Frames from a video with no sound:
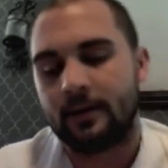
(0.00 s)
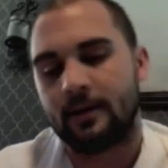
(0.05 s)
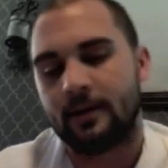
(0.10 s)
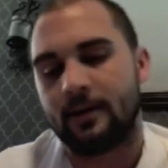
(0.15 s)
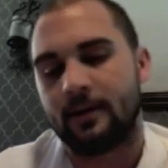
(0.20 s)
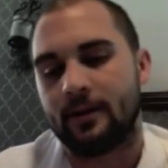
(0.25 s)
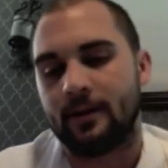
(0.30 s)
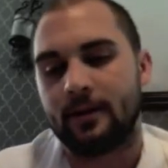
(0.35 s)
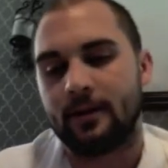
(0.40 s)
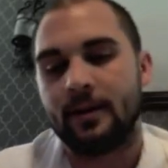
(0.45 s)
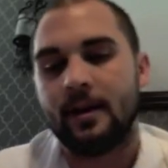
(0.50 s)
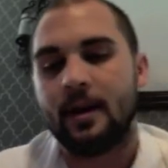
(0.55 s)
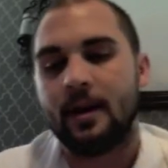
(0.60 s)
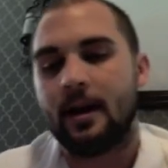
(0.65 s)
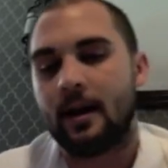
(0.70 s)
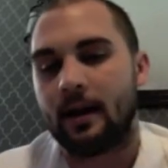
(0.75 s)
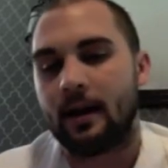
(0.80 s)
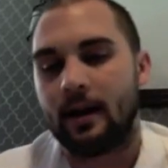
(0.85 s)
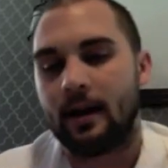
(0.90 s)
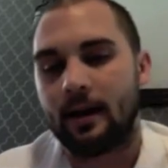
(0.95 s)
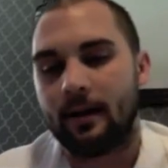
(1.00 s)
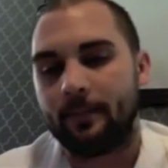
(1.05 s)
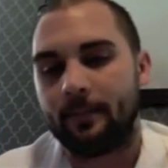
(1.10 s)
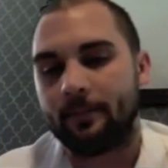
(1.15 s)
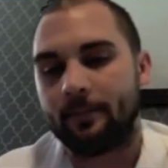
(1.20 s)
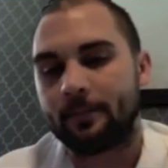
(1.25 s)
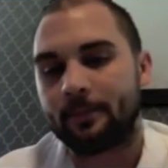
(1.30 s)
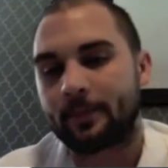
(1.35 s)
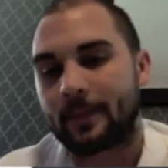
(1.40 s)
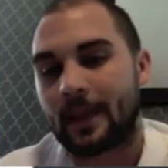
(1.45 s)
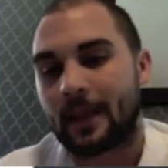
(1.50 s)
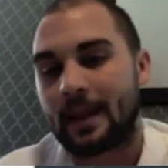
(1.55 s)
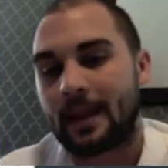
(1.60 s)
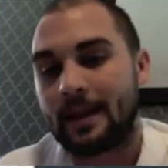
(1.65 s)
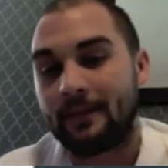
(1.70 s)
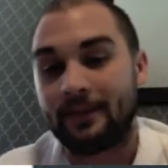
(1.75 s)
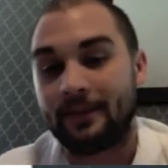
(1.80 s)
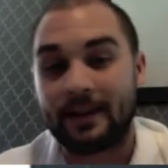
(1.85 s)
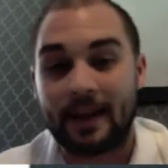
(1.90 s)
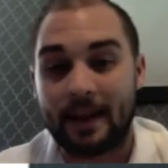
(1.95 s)
Or
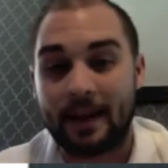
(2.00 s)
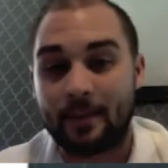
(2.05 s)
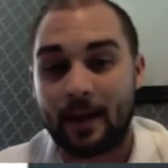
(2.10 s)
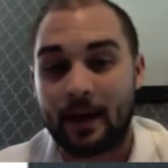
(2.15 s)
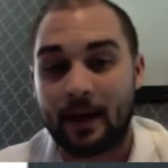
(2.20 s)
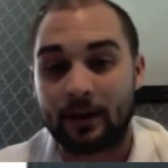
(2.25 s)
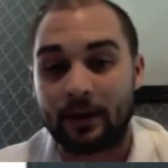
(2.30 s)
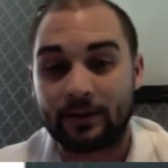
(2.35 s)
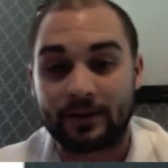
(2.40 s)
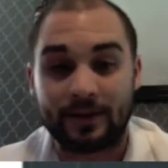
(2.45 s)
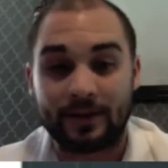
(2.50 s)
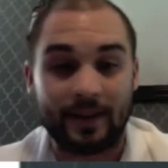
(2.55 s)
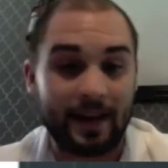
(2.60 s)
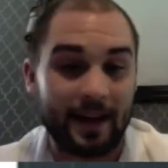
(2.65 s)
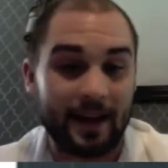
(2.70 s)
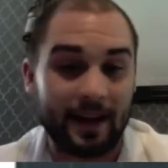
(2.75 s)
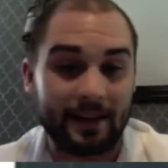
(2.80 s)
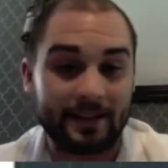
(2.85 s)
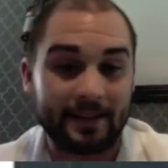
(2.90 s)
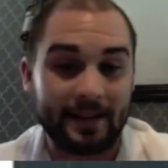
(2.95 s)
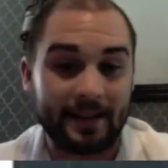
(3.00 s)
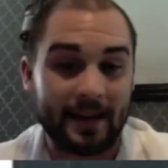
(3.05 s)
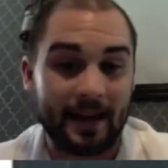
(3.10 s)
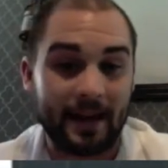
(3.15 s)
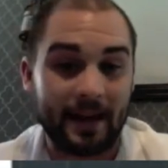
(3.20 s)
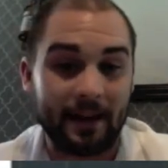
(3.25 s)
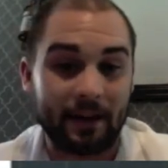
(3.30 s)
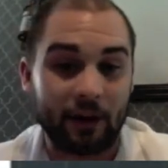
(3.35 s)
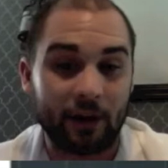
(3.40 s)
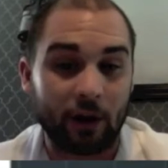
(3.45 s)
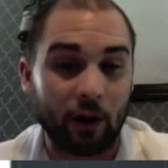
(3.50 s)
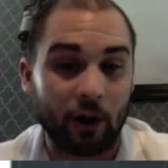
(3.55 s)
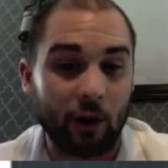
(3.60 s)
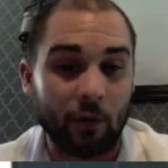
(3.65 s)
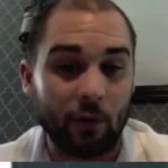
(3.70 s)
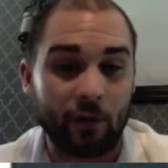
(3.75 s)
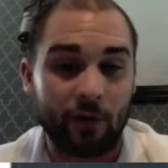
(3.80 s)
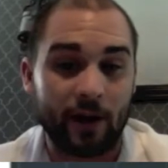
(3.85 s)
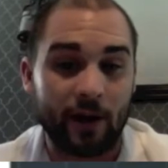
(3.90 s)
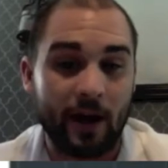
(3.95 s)
if he came out that the
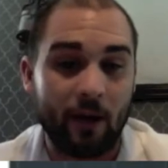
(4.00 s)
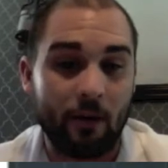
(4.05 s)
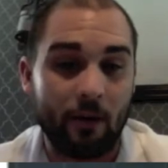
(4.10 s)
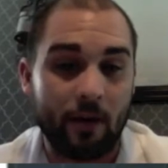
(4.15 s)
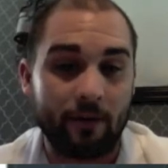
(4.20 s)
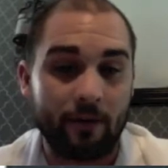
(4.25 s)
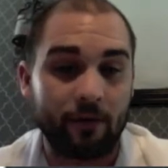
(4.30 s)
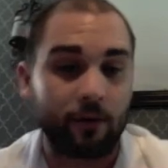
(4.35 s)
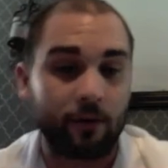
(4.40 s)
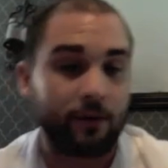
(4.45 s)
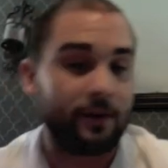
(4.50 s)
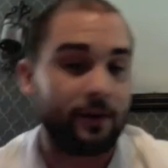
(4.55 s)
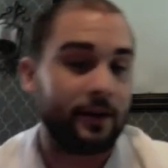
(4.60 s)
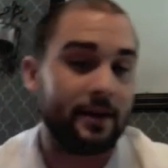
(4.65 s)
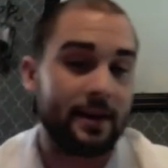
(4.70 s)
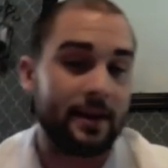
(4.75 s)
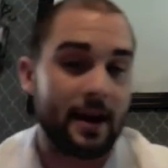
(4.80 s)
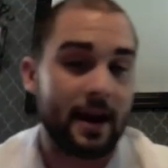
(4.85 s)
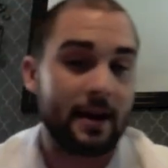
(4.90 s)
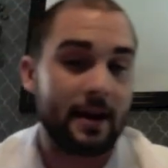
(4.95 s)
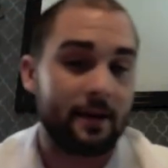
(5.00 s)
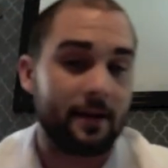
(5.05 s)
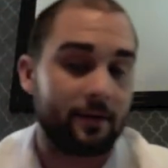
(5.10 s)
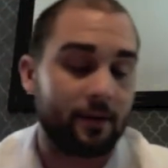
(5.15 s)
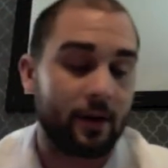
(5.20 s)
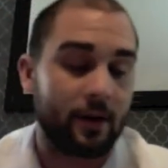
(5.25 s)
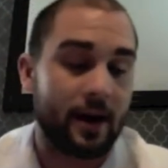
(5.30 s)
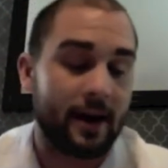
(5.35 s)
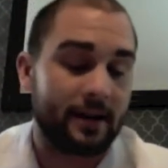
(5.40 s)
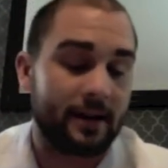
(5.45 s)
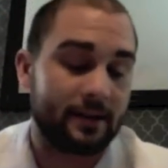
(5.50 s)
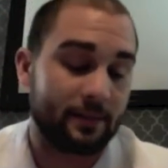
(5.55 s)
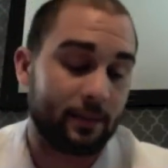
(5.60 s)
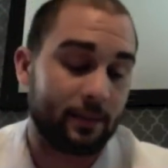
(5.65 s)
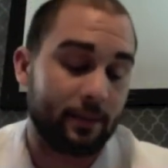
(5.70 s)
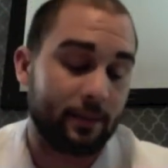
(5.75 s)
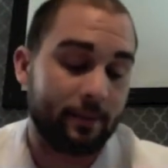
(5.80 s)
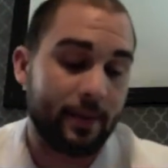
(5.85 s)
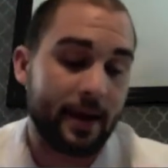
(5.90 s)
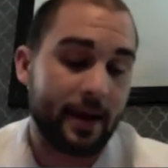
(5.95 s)
clover, however, or the native grass were
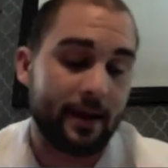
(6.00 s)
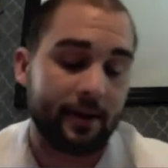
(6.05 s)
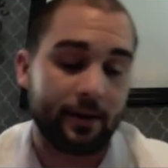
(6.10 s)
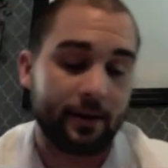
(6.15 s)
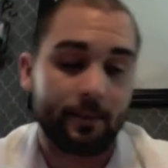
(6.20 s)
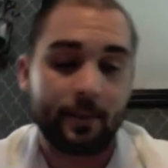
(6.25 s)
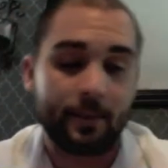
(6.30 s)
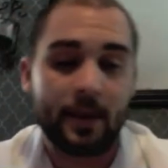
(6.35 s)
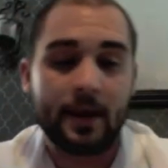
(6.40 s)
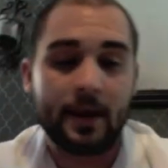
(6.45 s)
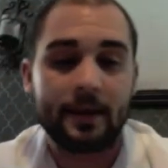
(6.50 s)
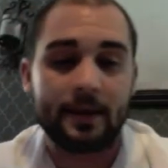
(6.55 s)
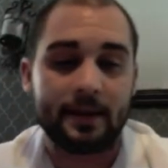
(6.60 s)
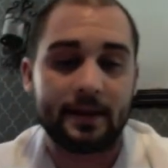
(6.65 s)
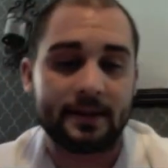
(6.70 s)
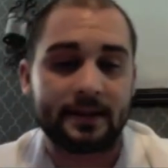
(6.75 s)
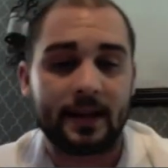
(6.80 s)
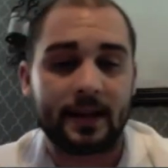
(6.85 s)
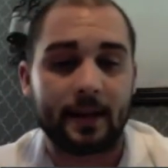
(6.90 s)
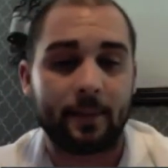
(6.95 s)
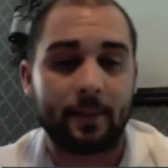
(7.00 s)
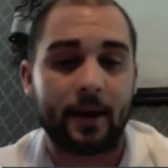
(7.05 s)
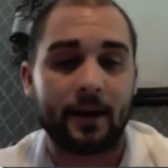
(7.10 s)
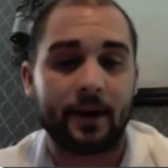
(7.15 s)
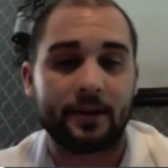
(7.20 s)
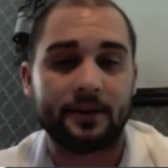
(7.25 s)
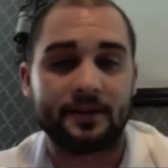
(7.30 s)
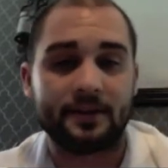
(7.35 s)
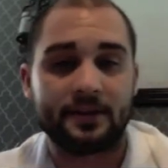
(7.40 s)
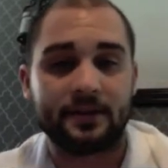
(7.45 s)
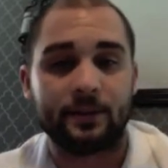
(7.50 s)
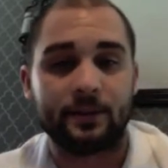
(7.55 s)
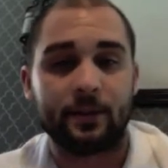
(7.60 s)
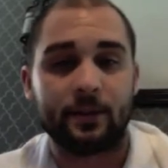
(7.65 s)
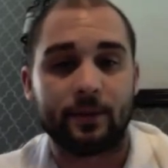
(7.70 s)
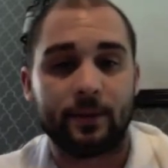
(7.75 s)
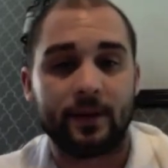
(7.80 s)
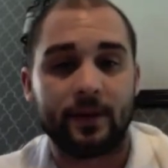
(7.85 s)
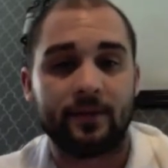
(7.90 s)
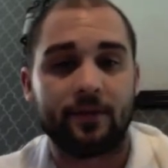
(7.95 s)
better, then his hypothesis would
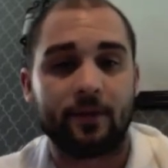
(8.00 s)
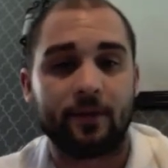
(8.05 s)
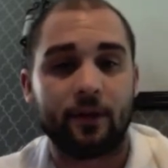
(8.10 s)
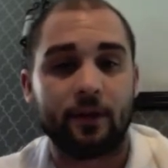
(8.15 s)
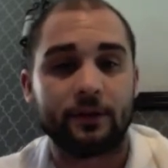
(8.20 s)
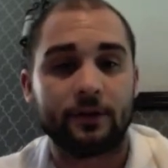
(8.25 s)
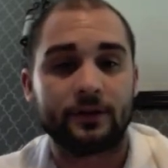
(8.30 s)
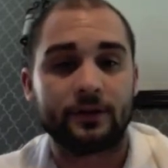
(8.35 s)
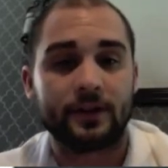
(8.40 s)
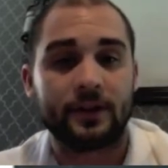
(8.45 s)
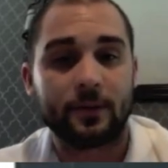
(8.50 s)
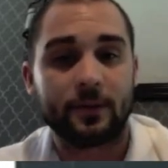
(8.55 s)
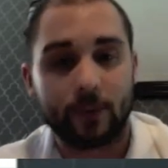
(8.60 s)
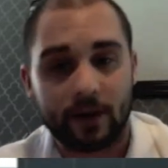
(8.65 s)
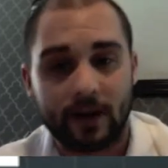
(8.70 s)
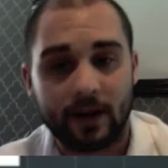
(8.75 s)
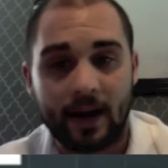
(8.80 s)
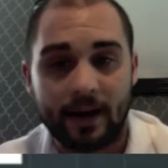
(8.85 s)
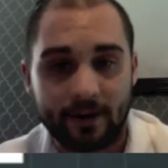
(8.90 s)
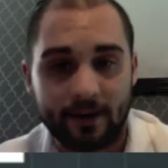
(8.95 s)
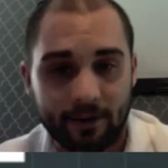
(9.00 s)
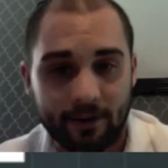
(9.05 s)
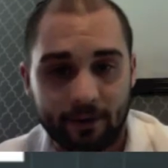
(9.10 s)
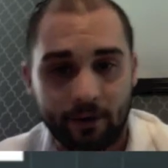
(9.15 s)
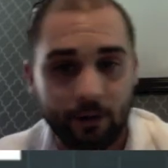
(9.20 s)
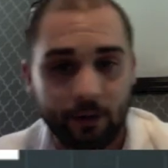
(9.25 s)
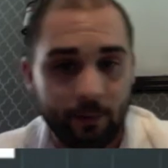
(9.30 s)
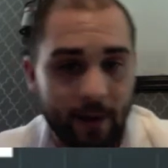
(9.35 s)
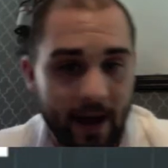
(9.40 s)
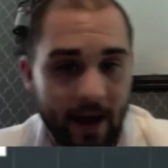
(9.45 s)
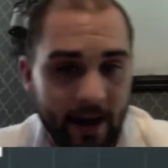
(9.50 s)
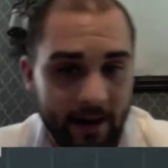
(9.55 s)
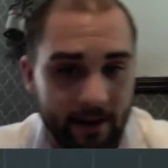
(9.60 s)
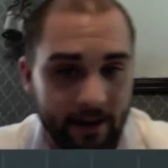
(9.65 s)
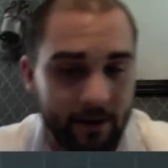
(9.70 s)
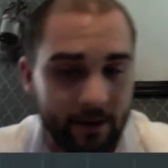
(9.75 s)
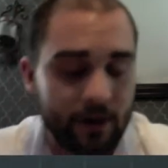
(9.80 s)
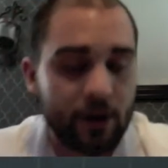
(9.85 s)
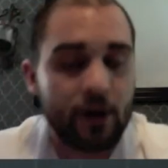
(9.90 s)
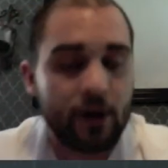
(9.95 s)
have been false, and he would have had to go back
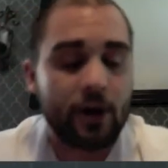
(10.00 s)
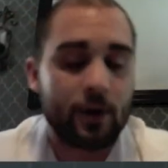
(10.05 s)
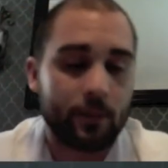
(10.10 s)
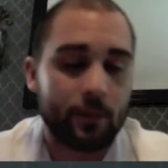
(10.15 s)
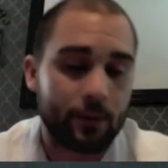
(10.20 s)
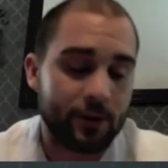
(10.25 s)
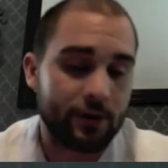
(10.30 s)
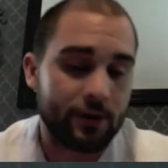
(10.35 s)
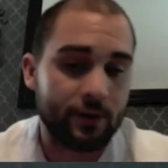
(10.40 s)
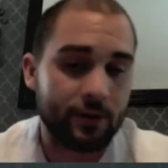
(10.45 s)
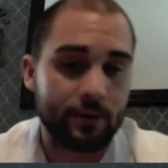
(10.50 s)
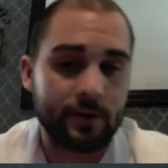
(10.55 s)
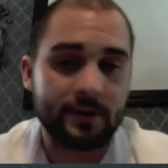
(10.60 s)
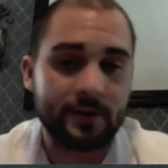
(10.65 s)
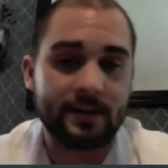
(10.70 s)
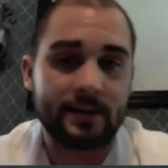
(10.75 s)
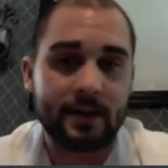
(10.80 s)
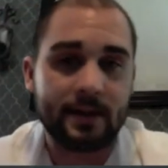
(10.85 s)
and redo his